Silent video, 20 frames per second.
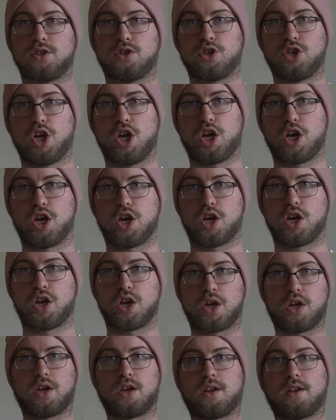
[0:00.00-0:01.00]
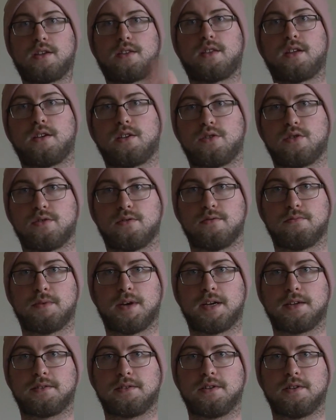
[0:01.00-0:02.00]
Yay, thank you
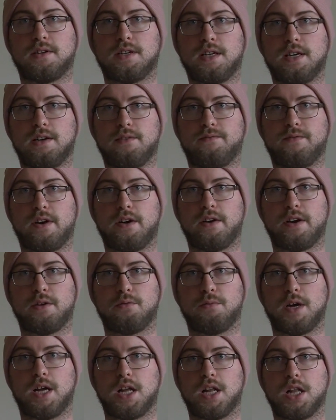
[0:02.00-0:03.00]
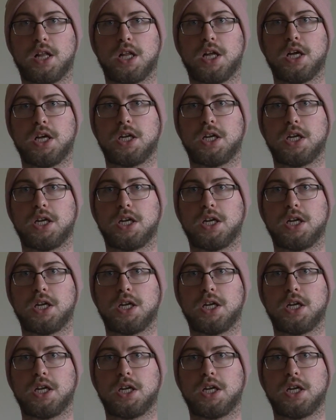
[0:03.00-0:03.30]
bacteria. Very well